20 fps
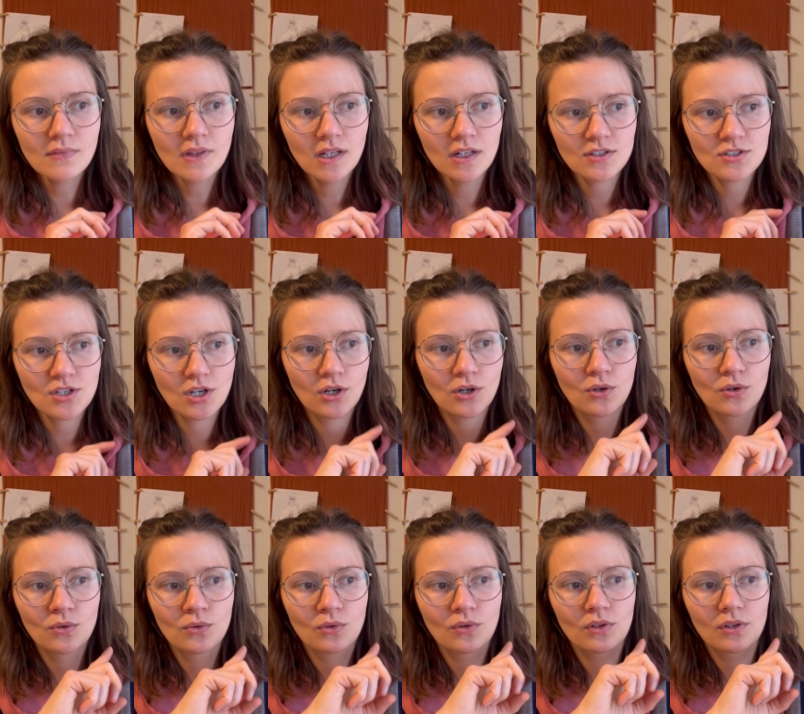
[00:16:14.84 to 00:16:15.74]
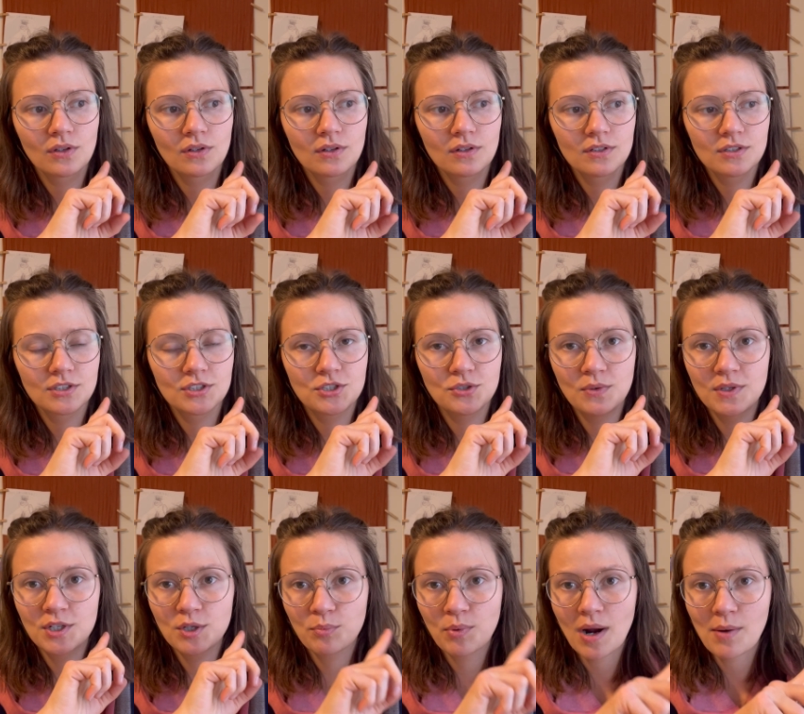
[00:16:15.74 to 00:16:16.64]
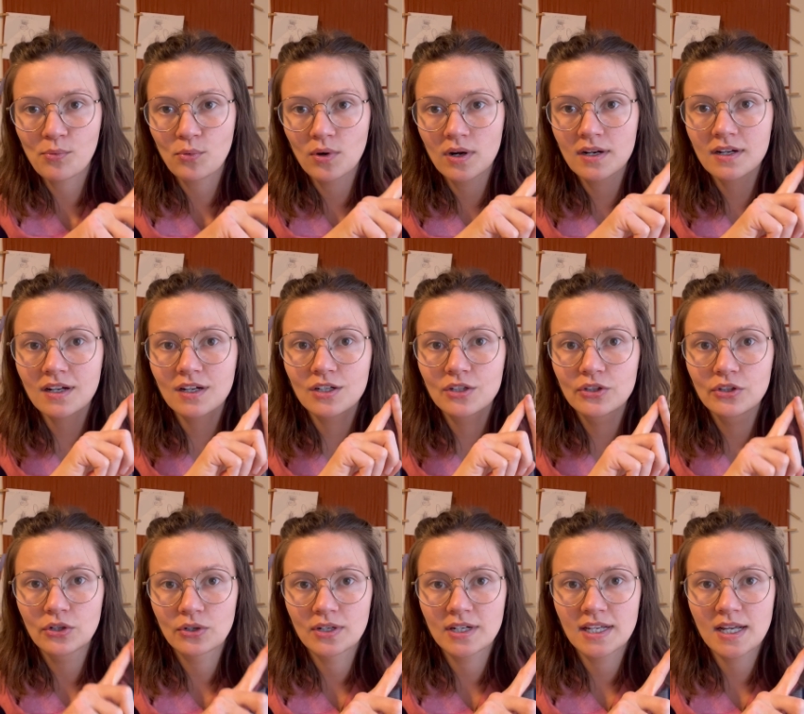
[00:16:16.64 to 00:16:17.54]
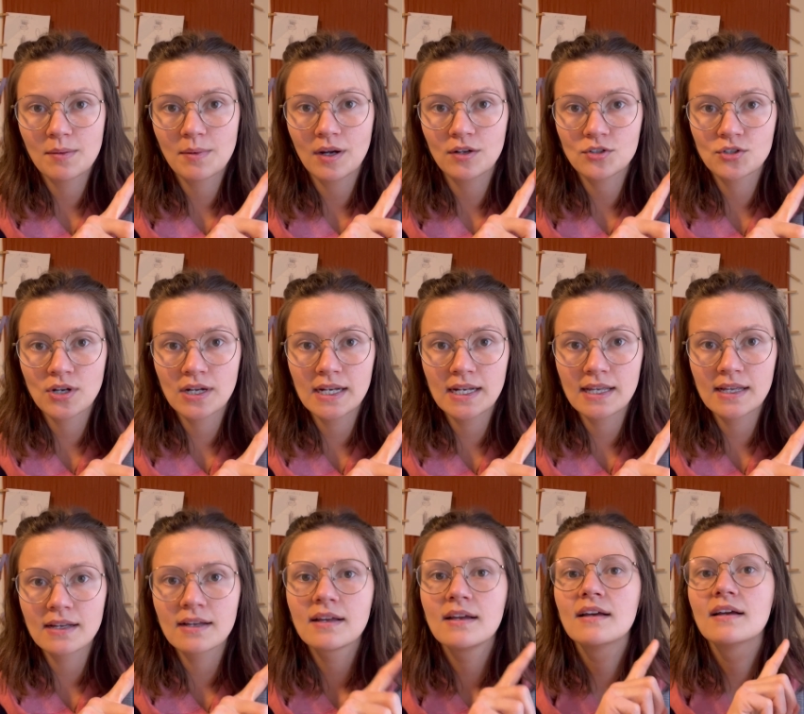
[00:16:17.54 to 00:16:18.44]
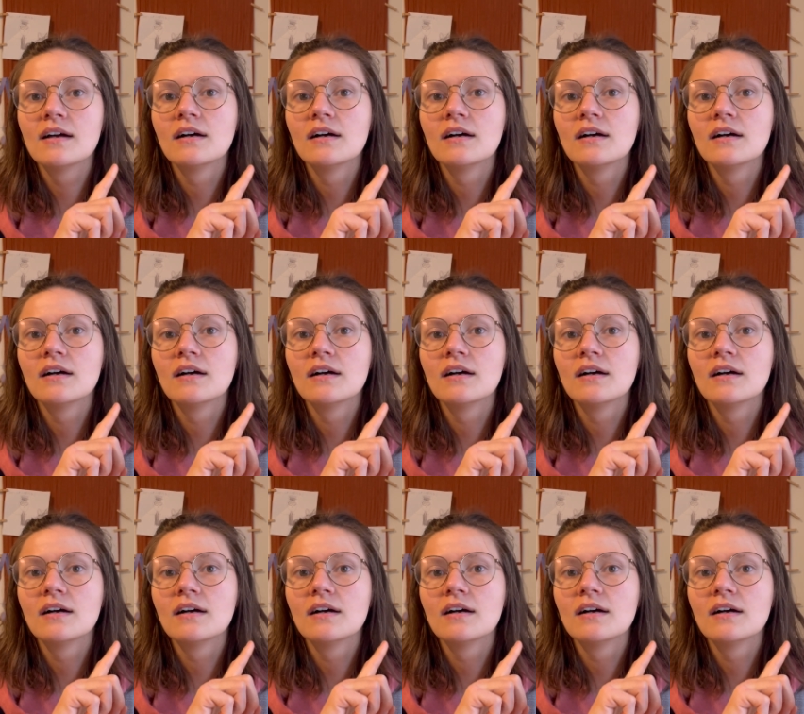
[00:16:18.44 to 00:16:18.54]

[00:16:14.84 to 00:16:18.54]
So doing your prep work, learning about training,